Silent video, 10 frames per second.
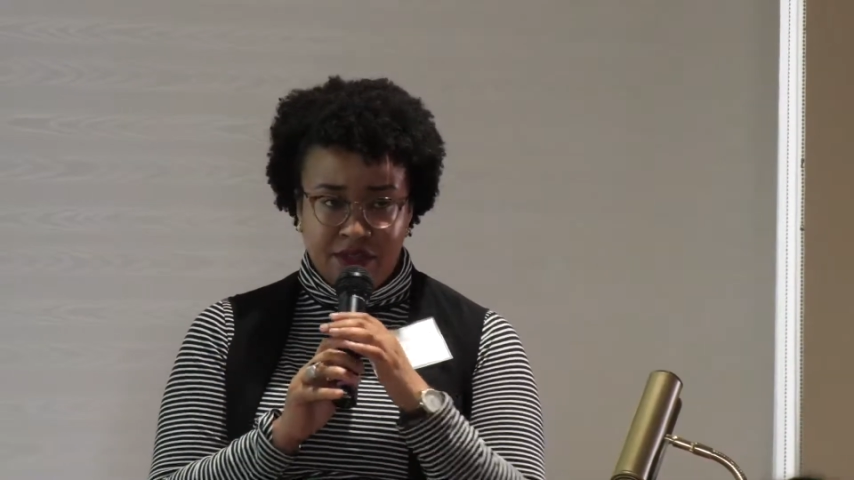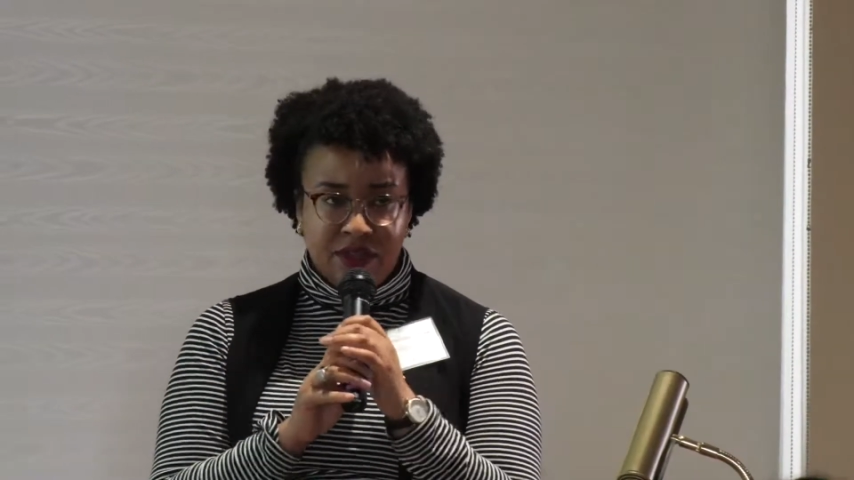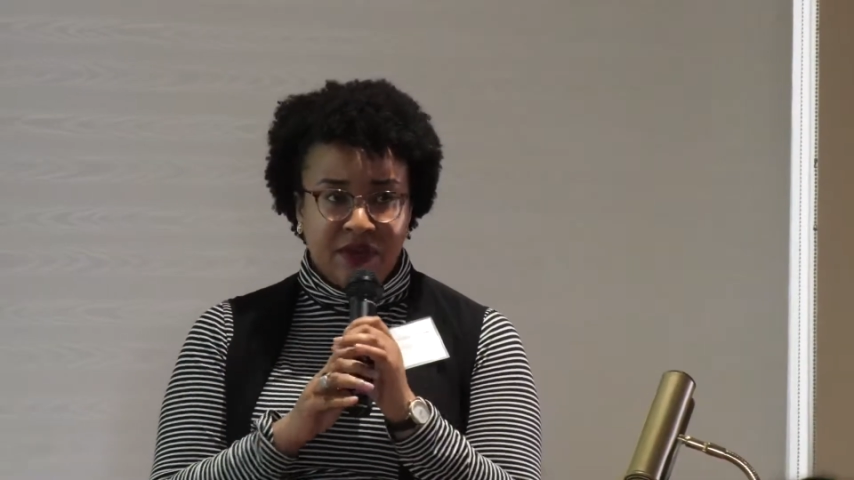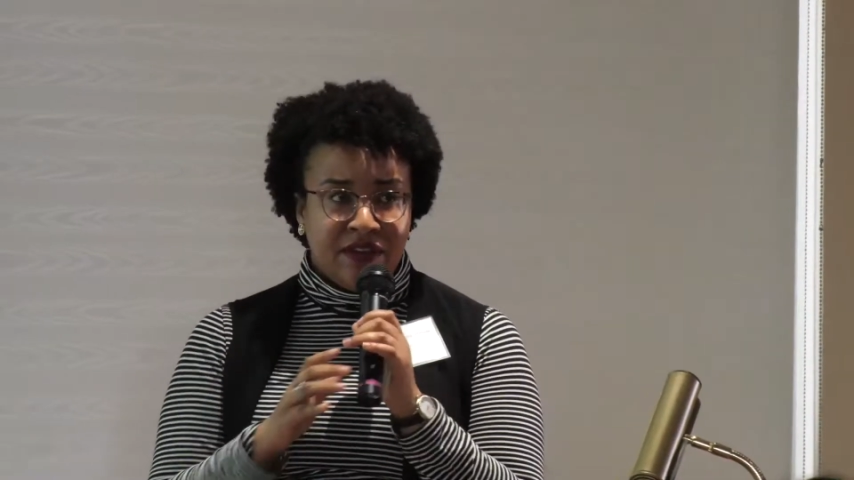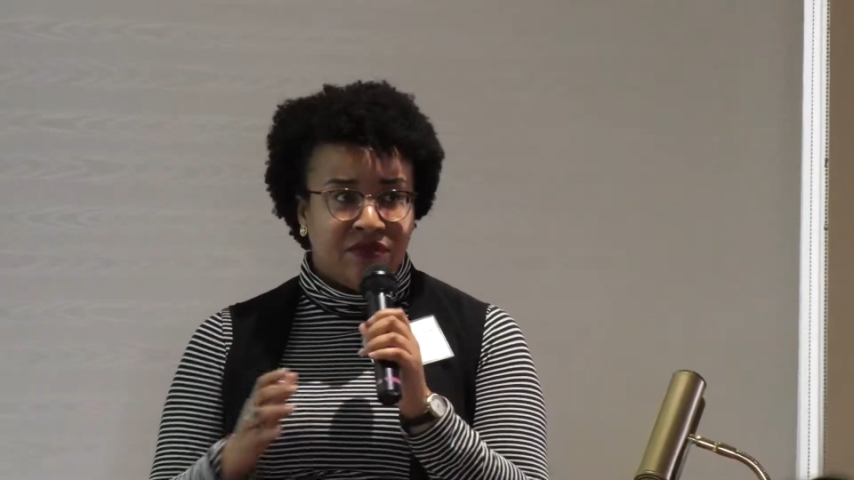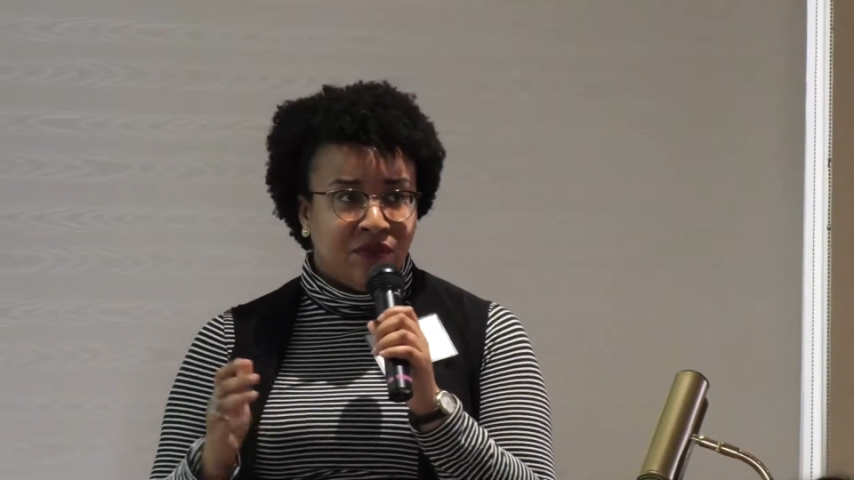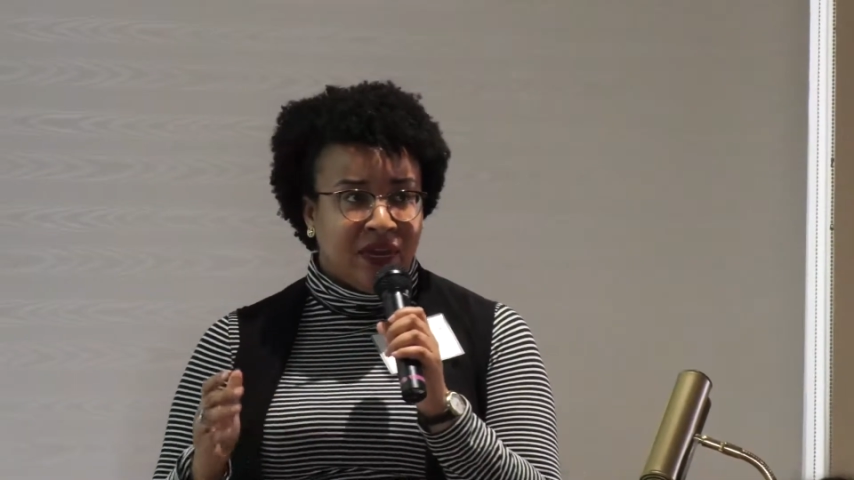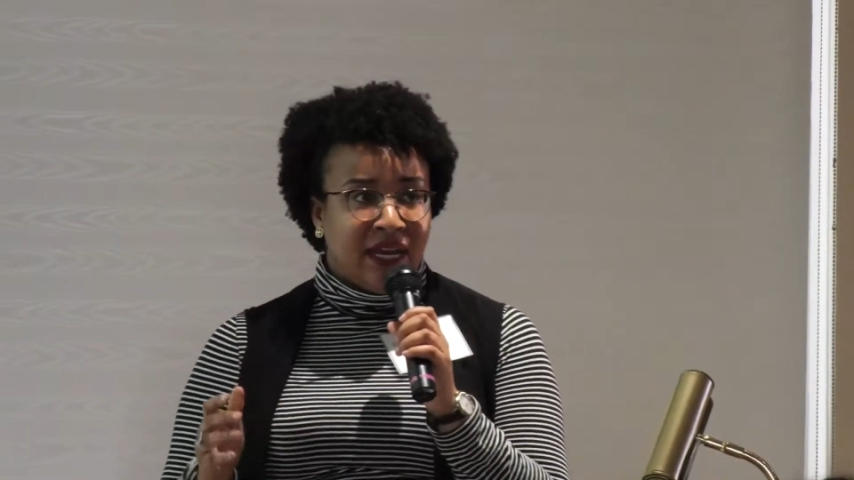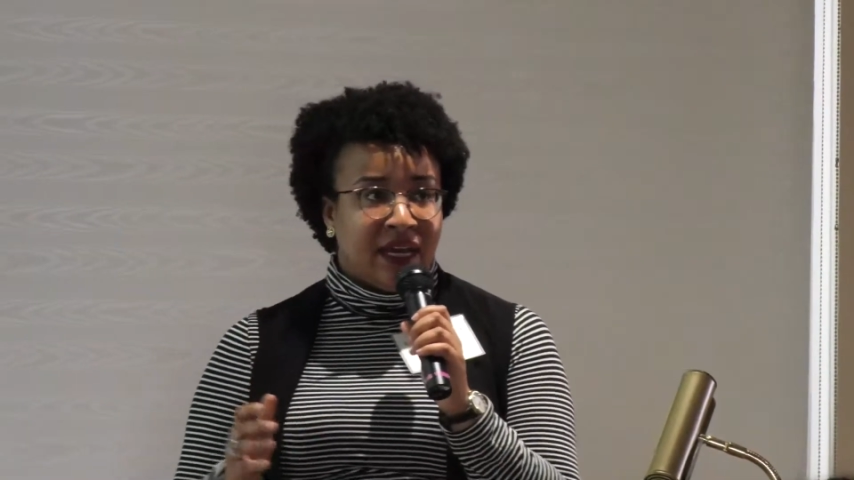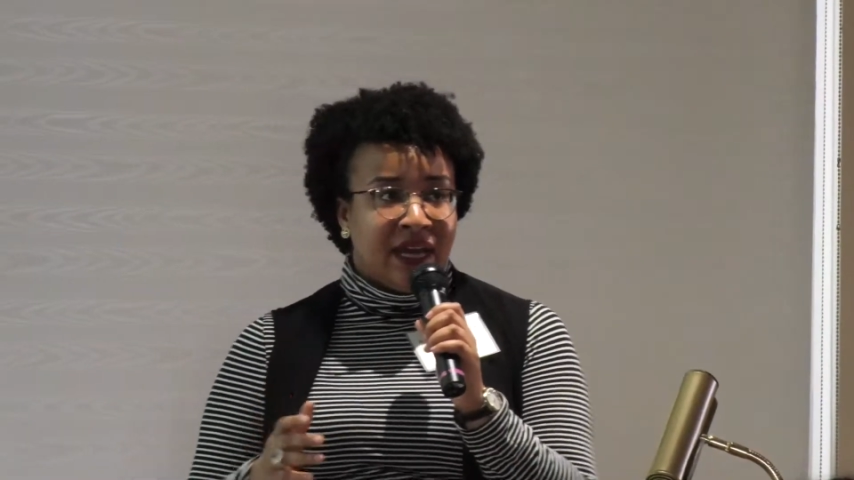So if
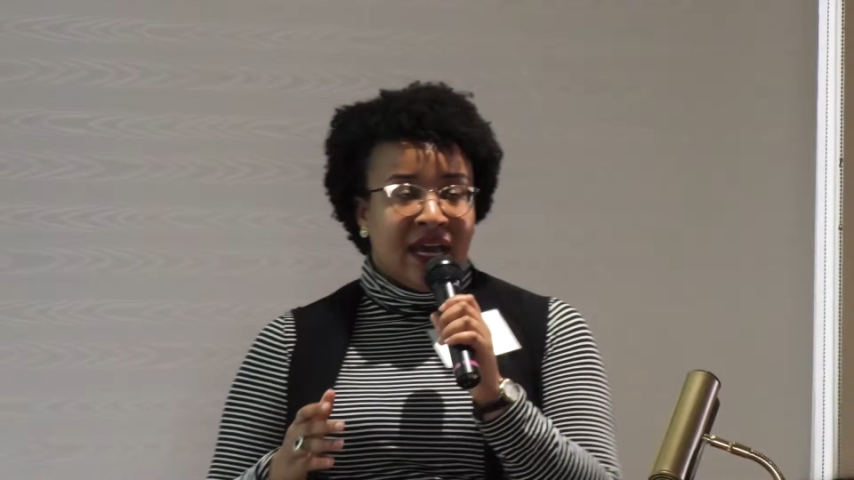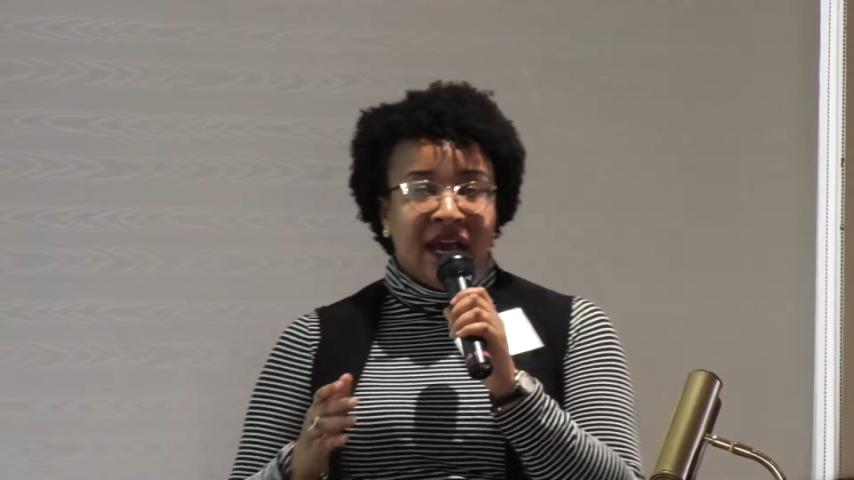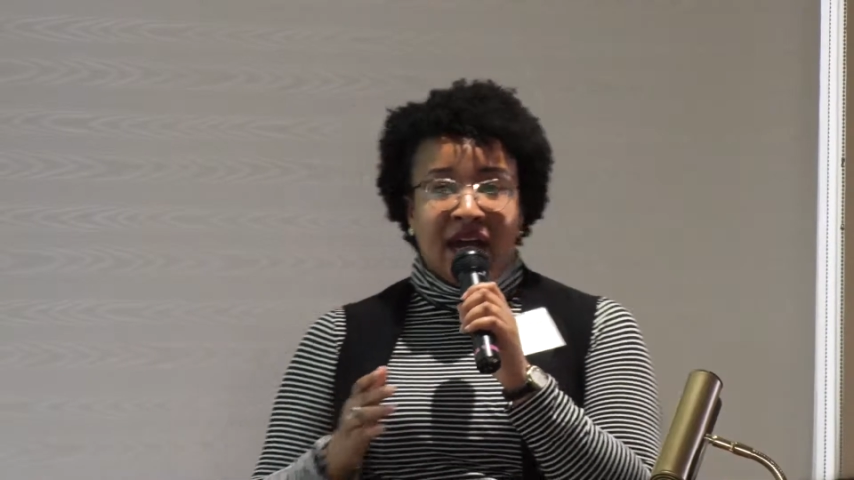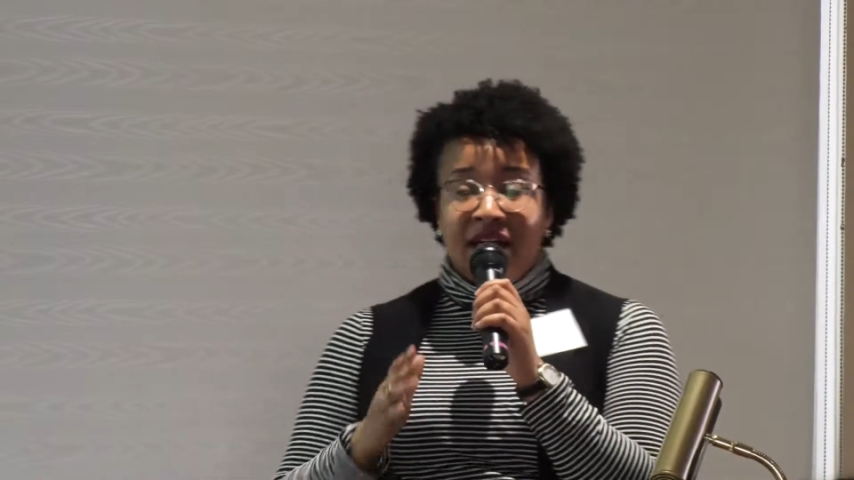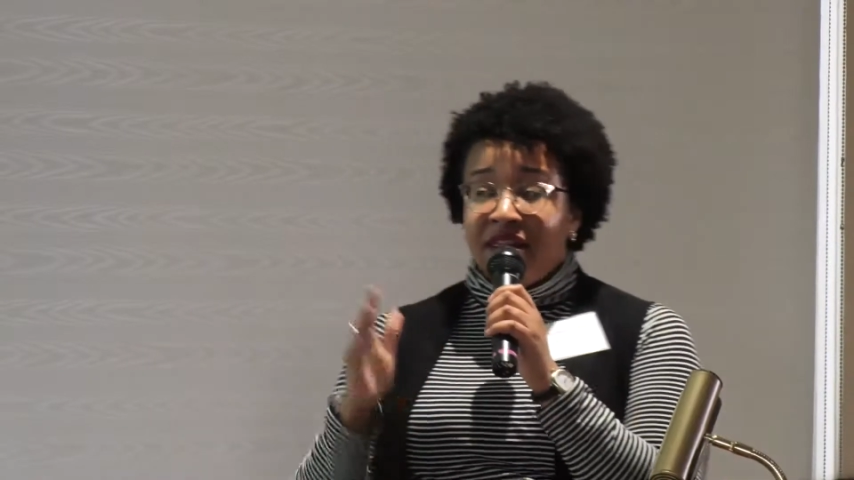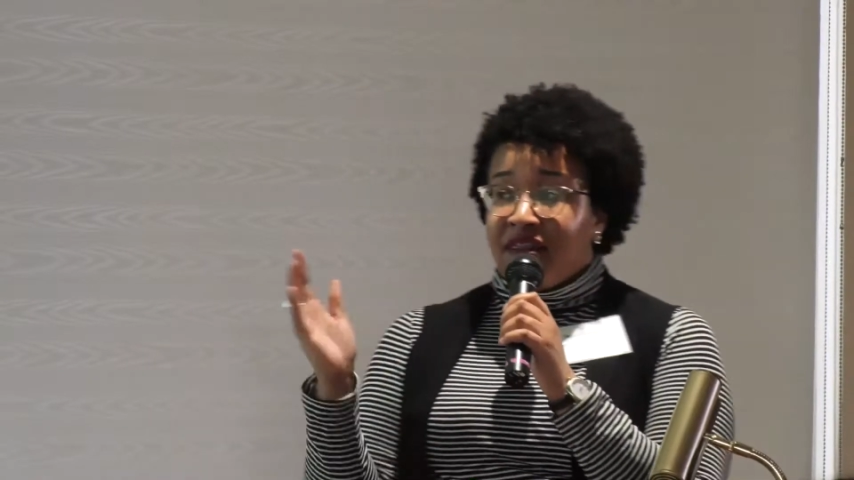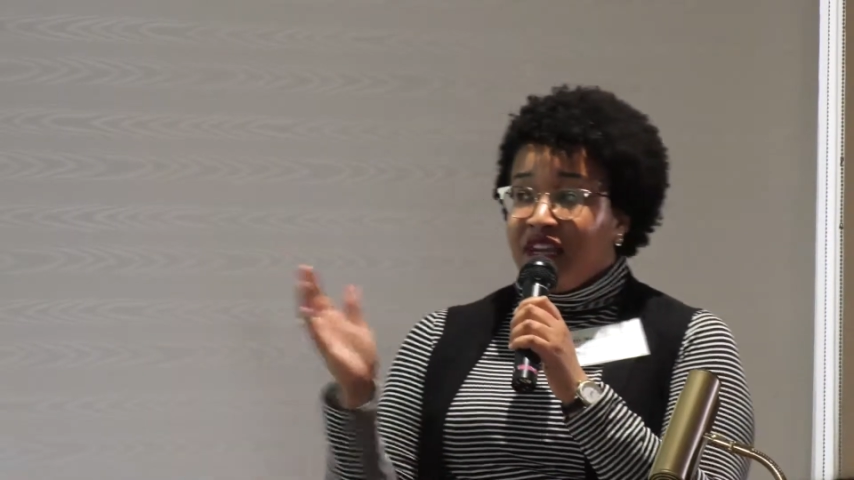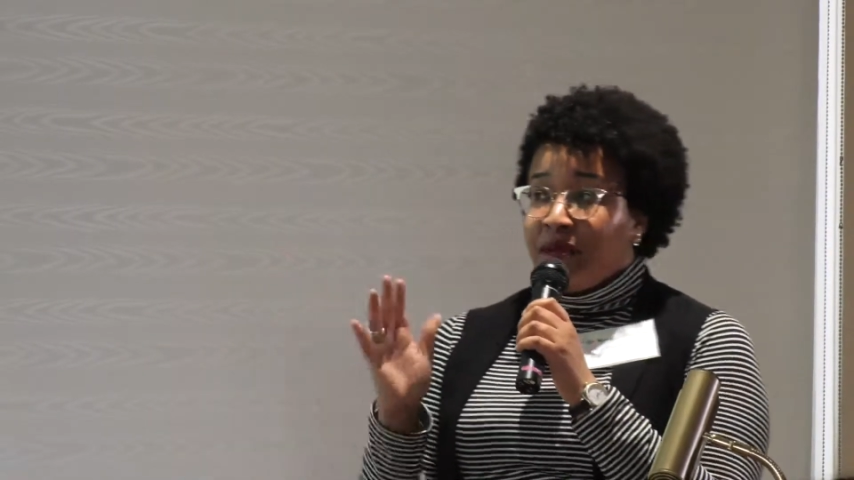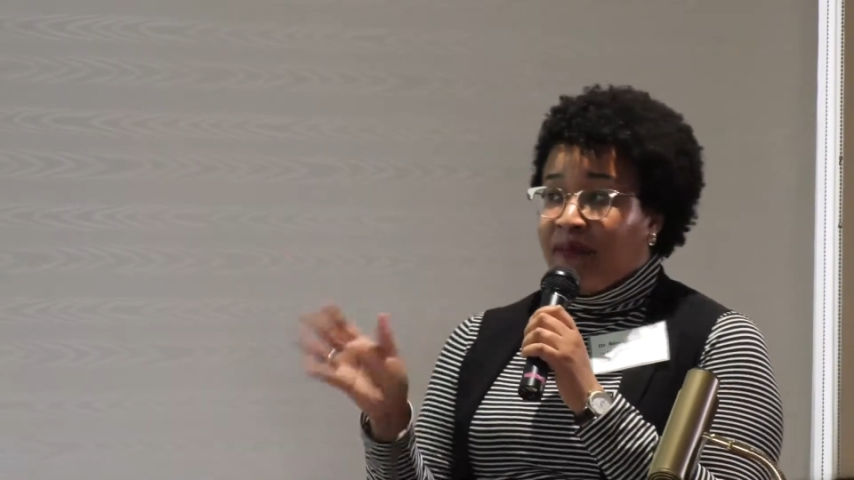we think